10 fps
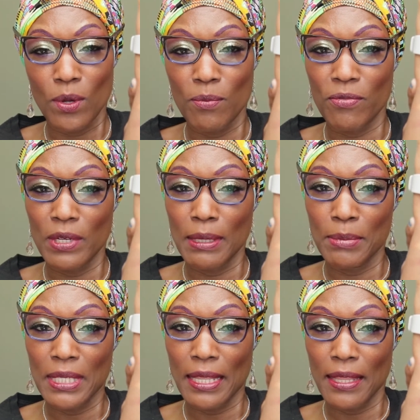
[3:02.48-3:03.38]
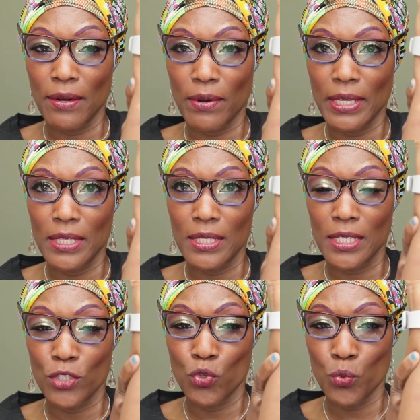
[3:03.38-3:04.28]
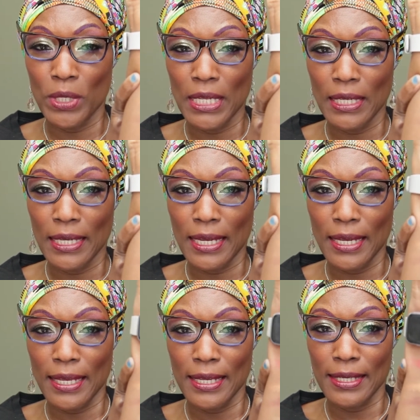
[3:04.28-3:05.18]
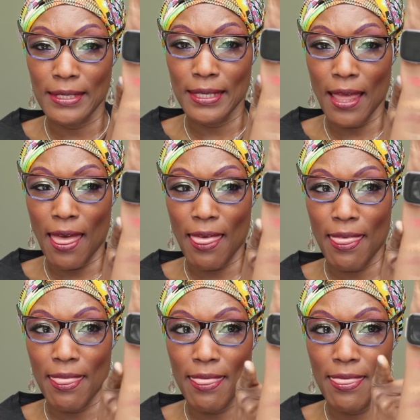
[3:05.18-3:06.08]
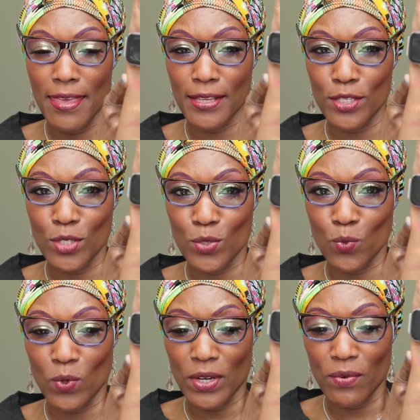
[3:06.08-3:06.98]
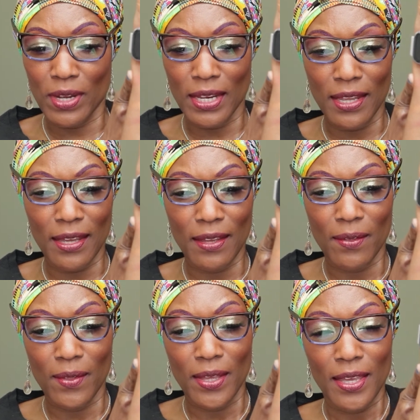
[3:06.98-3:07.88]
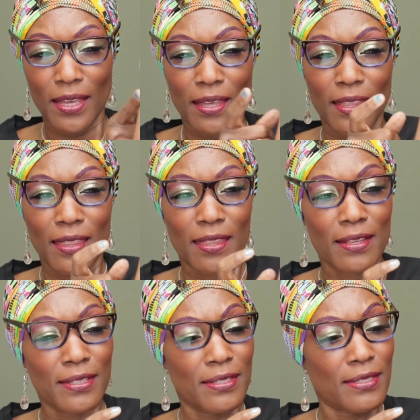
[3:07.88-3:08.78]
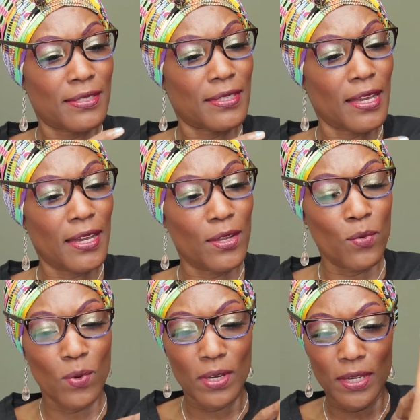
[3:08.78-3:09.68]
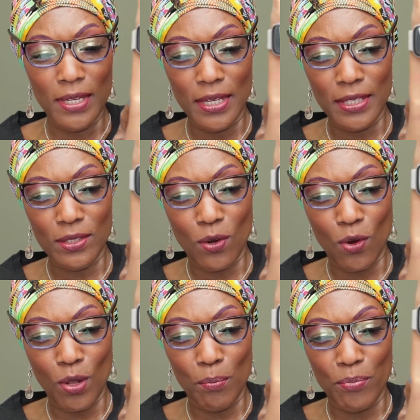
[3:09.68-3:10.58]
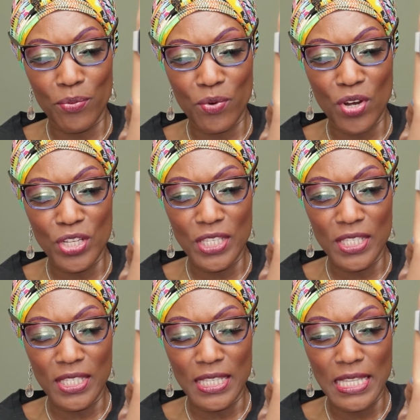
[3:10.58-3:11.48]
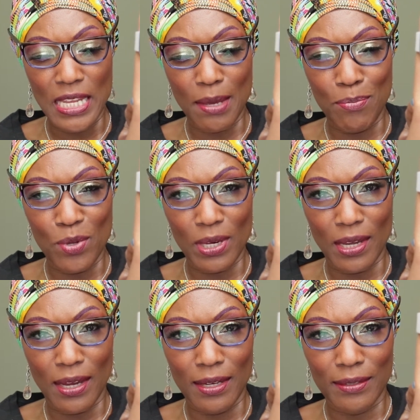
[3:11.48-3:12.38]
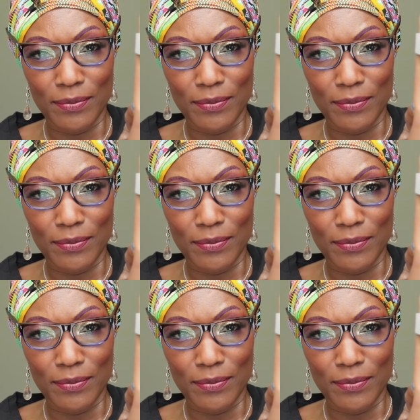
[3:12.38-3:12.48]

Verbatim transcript: Hopefully I'm saying that right. Santunilia is this one right here. The second one is called Bronze Nebula.